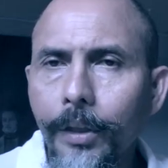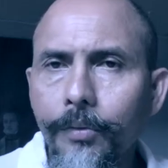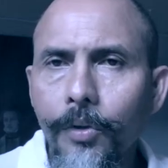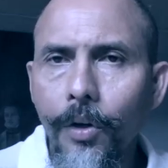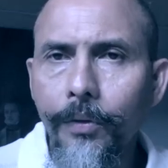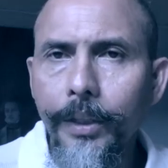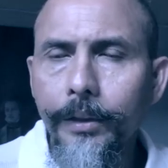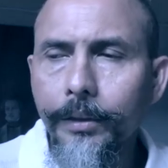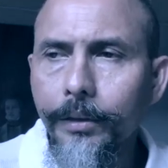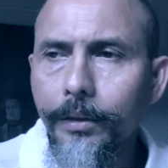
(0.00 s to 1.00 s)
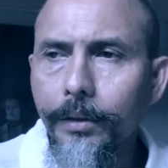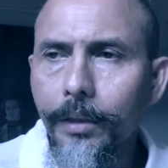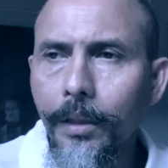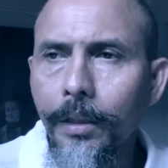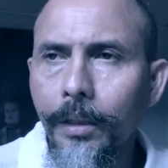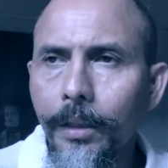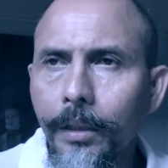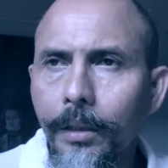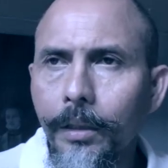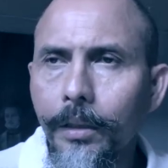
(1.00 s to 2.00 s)
observing
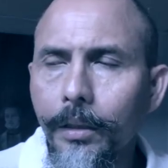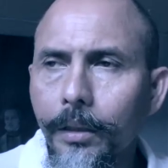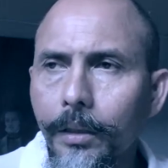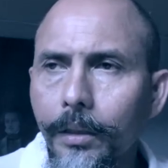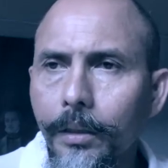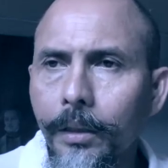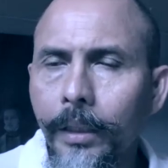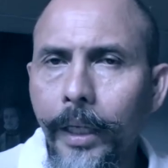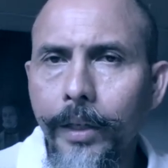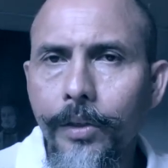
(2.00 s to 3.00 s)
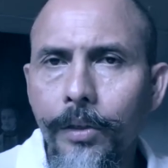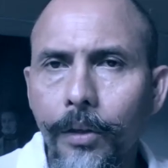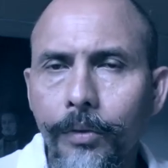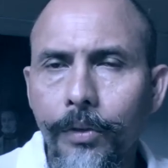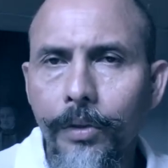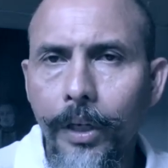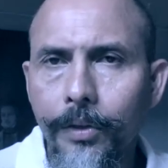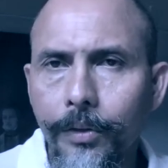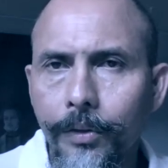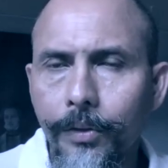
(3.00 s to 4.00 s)
the nature of
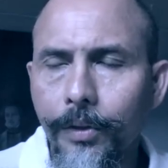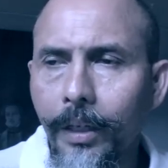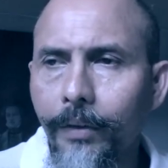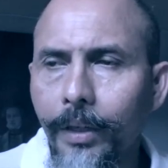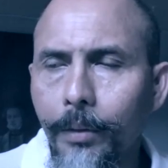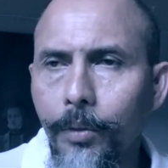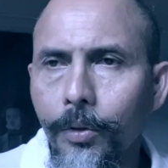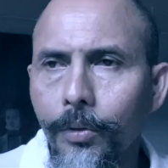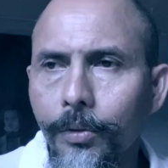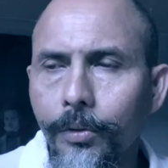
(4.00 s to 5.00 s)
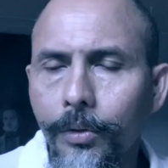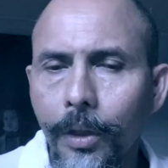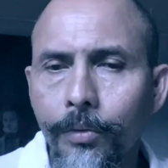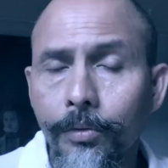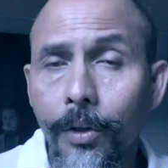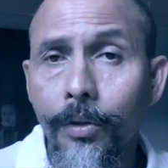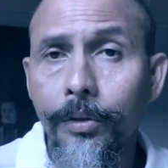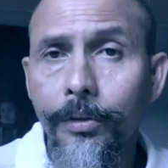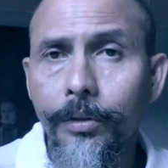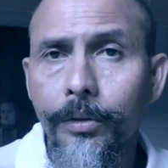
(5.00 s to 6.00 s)
translations that are available
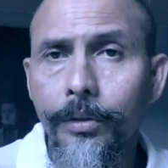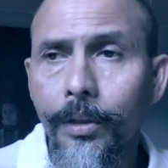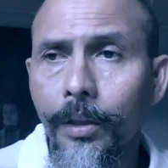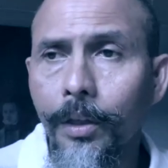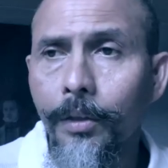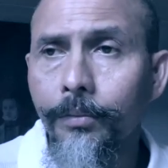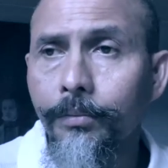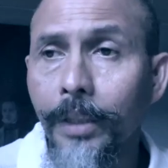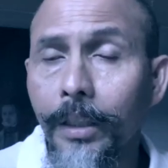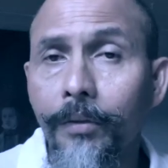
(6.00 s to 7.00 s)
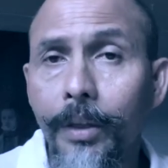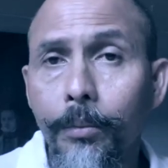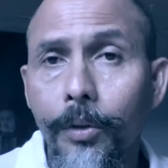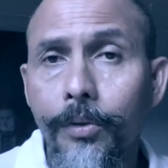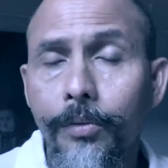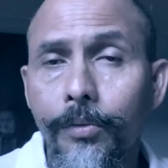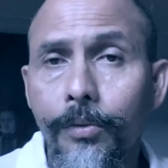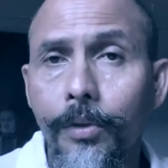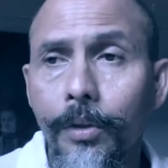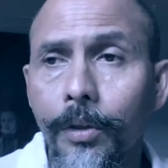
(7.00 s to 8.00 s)
around, that are available
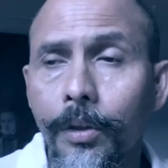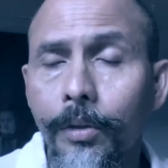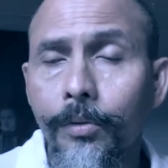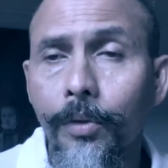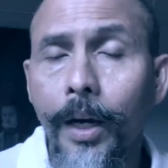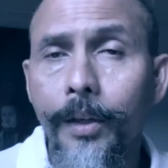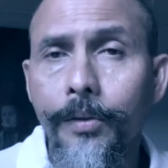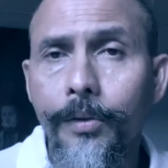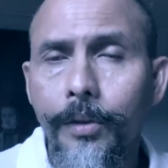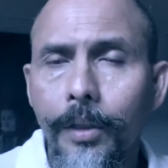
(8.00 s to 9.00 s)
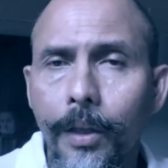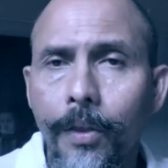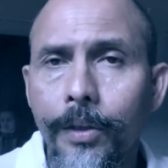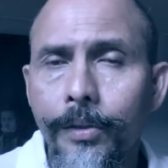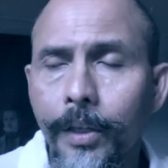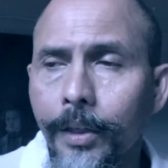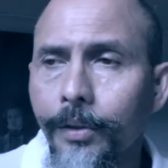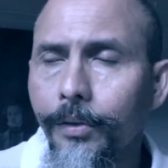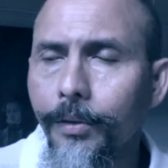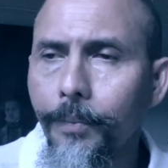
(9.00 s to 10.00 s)
to us these
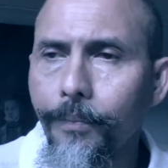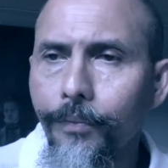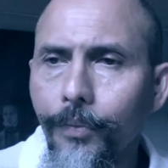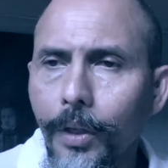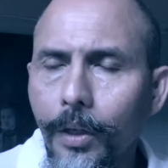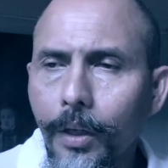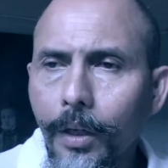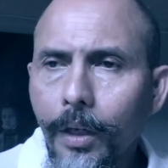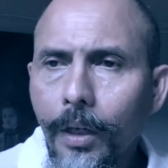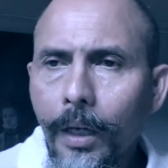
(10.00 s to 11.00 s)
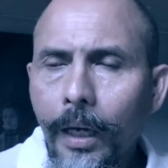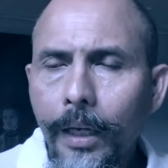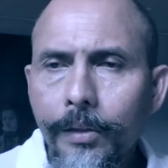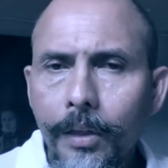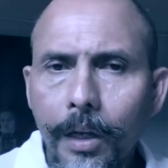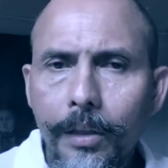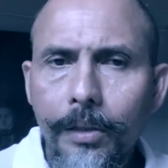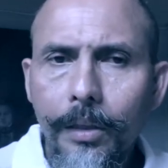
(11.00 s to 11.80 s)
days, has not